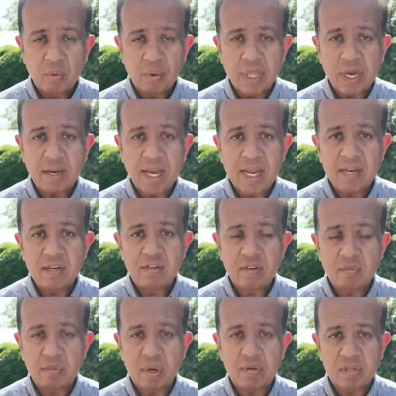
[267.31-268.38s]
without any
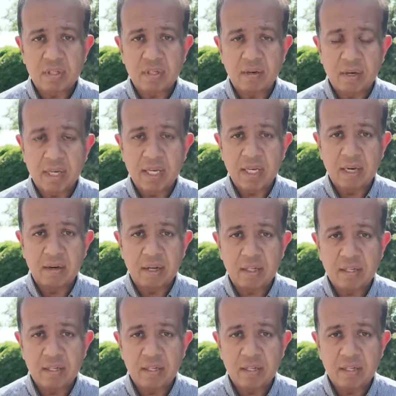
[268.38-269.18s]
due process or any hearing.